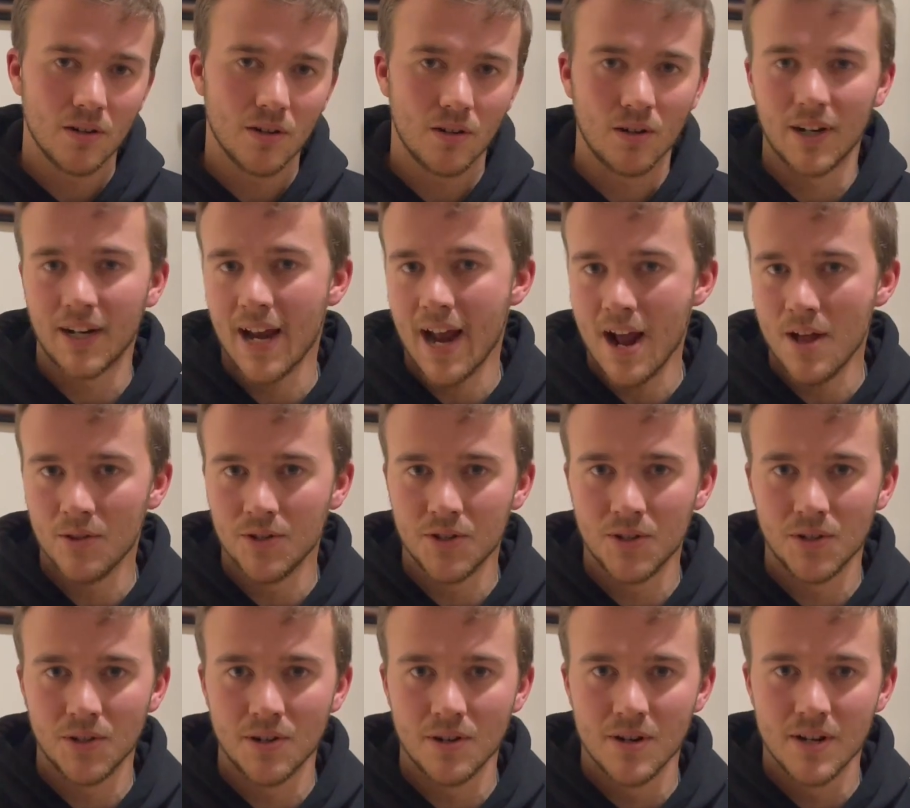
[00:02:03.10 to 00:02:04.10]
or a
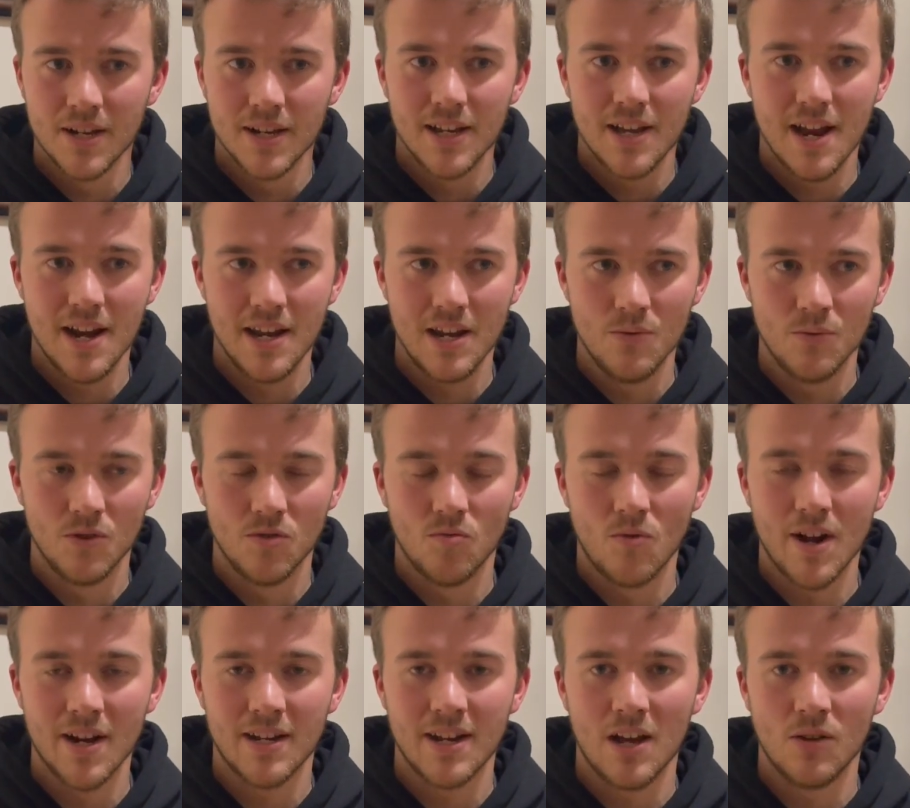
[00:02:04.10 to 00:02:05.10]
calendar, and he would
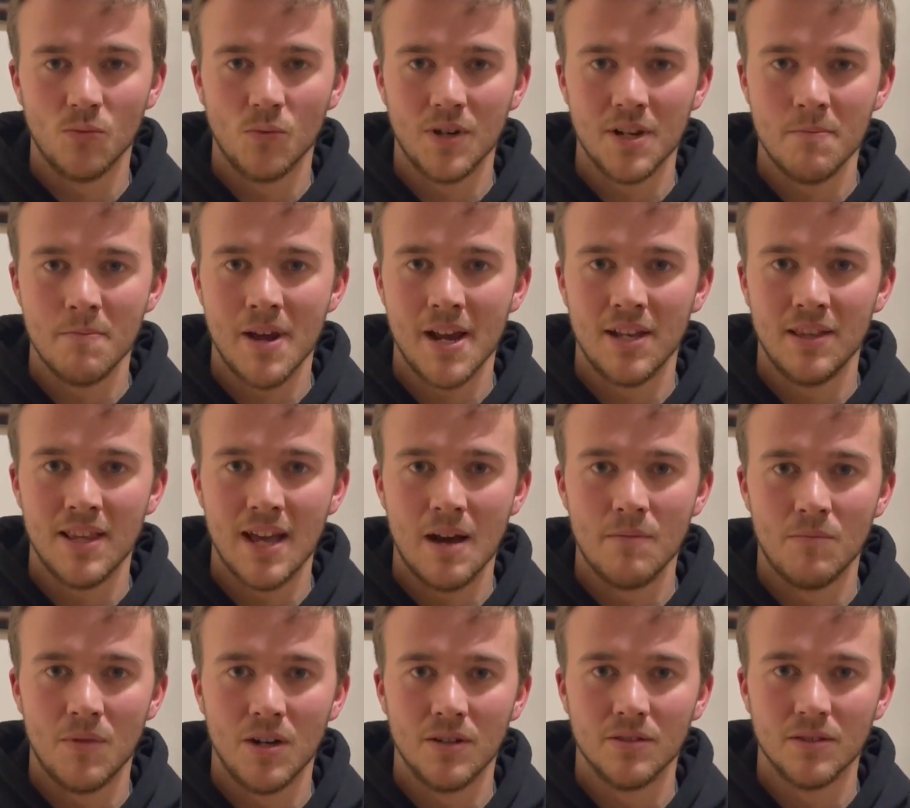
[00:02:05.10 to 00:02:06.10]
write down what he made that
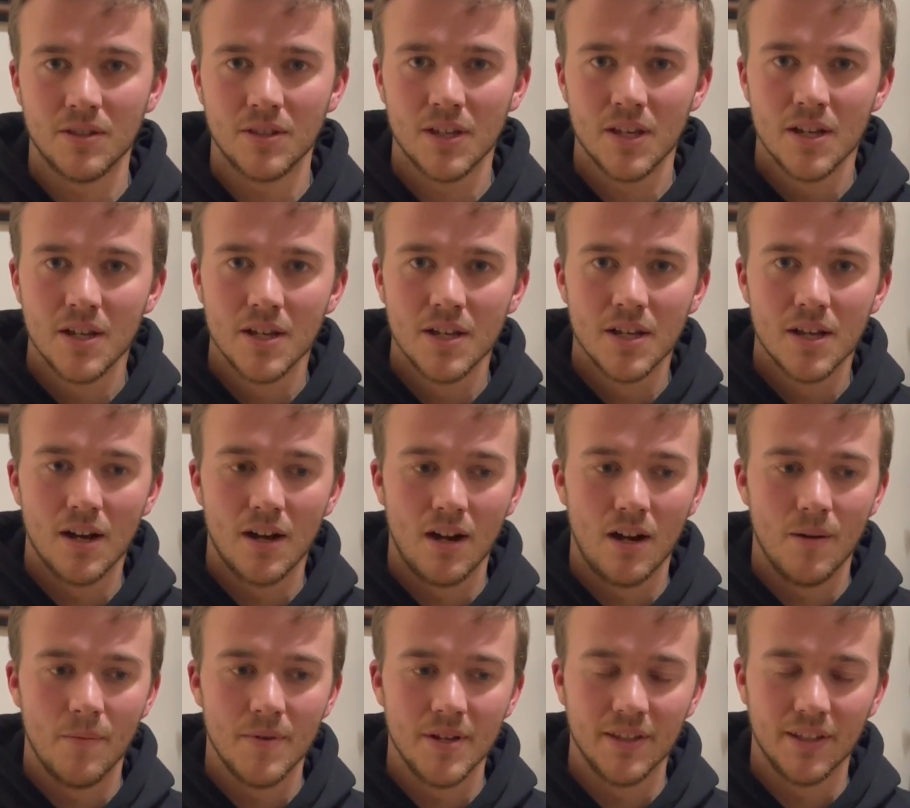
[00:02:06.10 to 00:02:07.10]
month
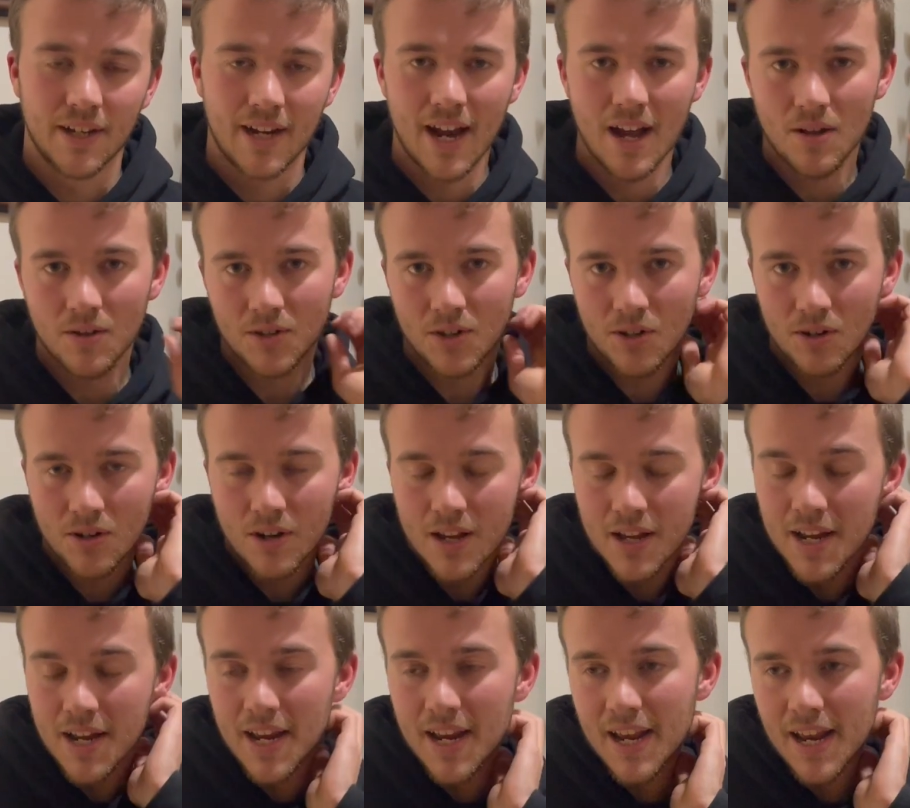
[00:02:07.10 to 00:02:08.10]
in the calendar.
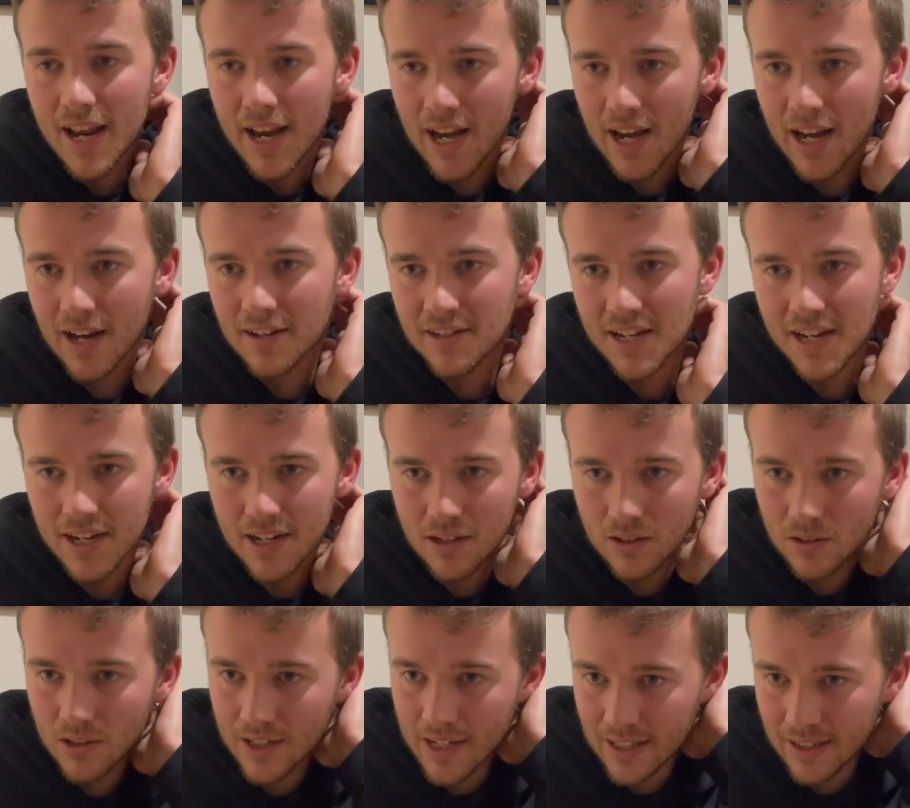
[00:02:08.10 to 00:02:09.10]
And taking a
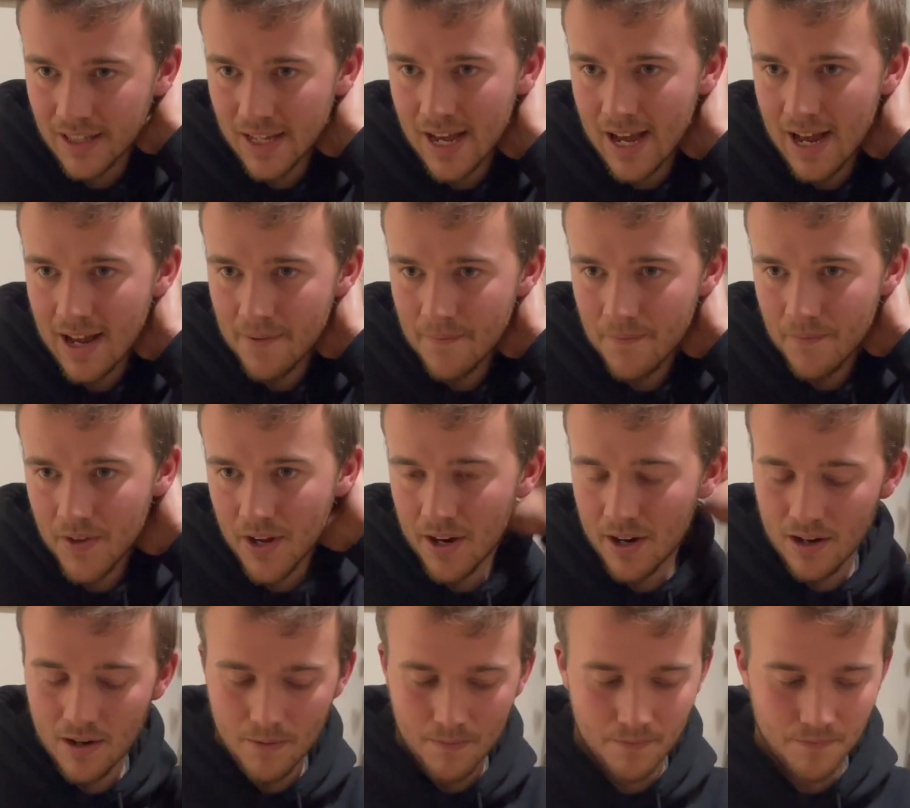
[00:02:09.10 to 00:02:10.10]
look at that,
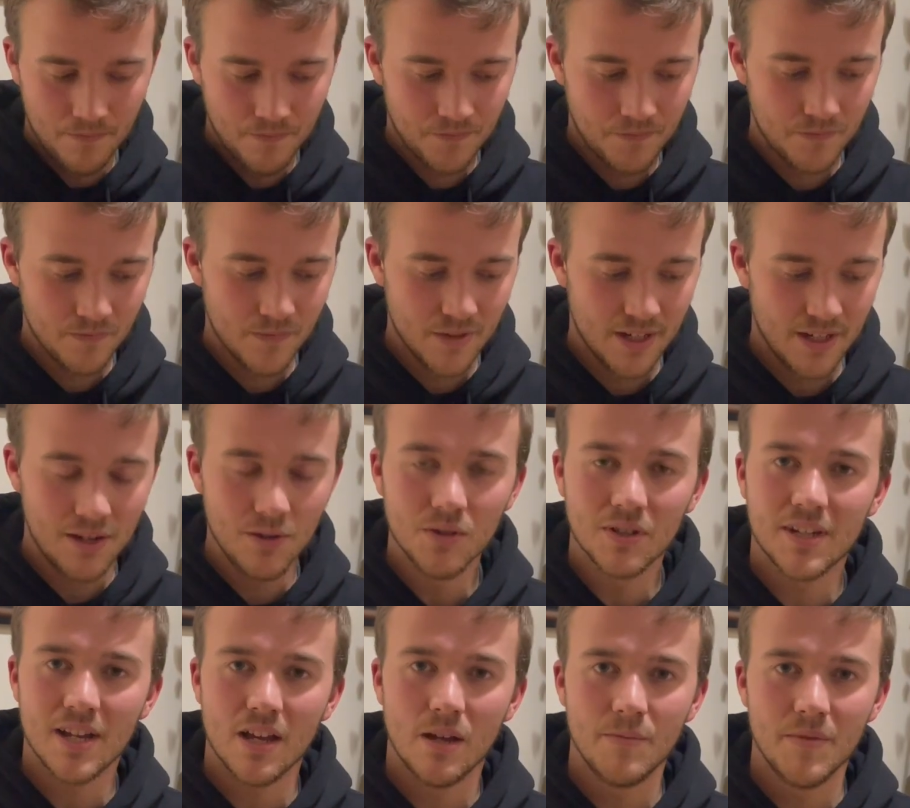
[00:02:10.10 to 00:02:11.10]
he was
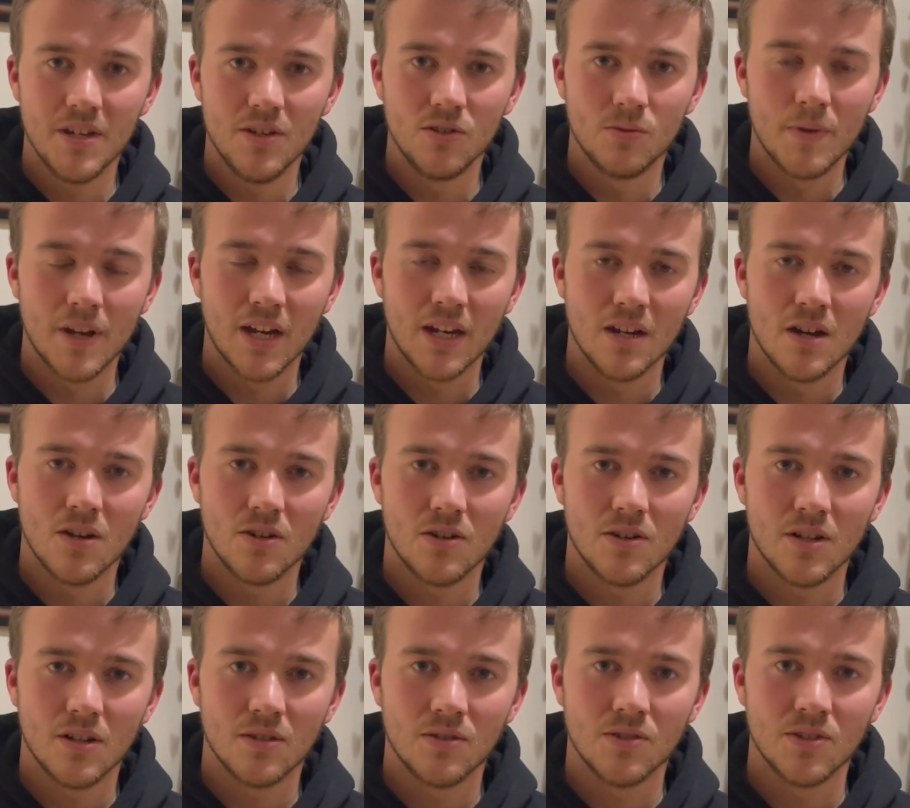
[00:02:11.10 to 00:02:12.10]
telling me he was making
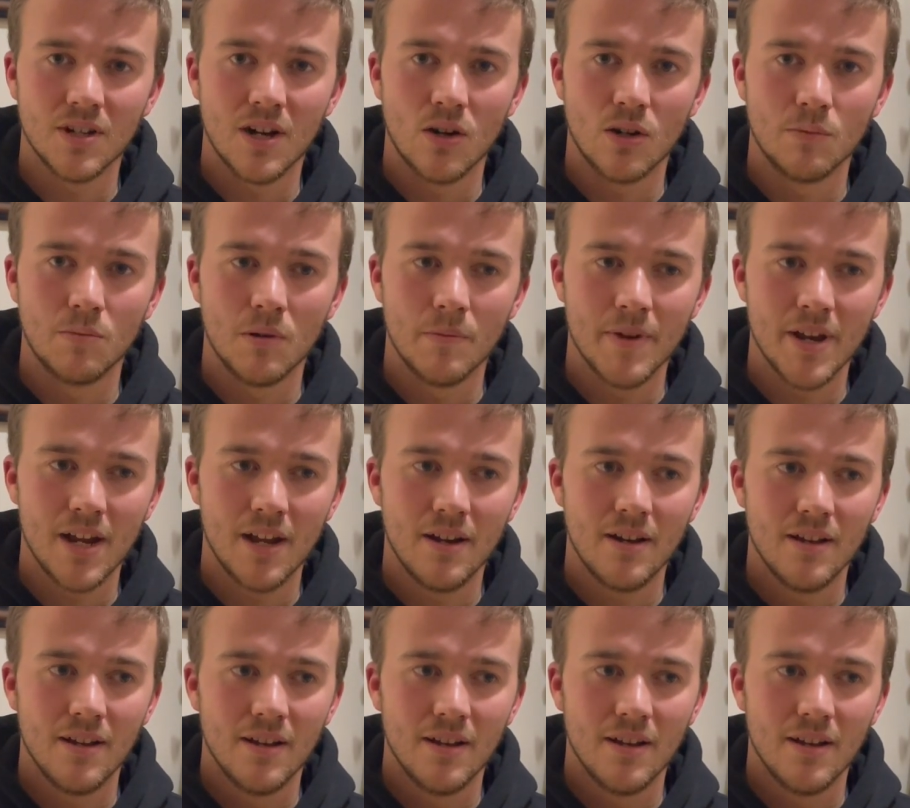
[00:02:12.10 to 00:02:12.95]
$100 an hour per man,